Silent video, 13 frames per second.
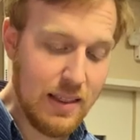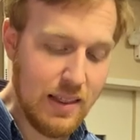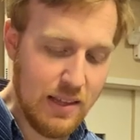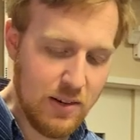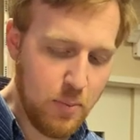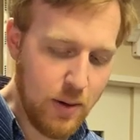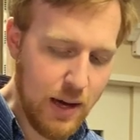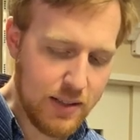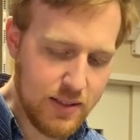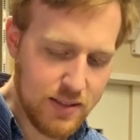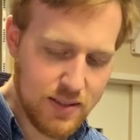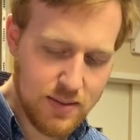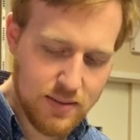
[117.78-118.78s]
the end of
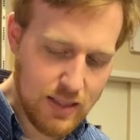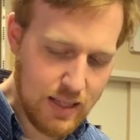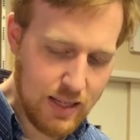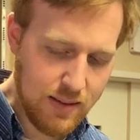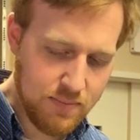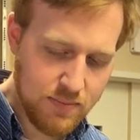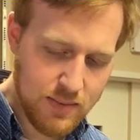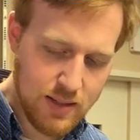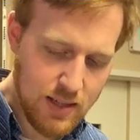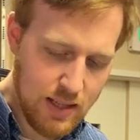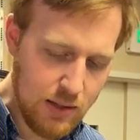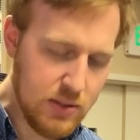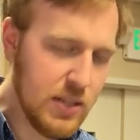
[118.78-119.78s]
practice. Again,
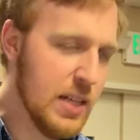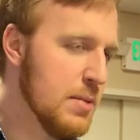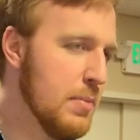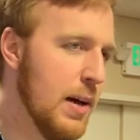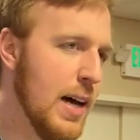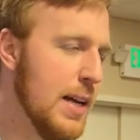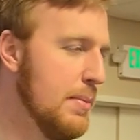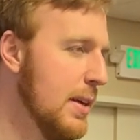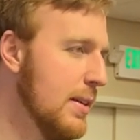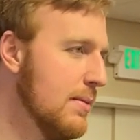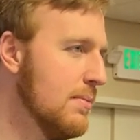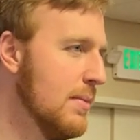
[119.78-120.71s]
those days are behind me.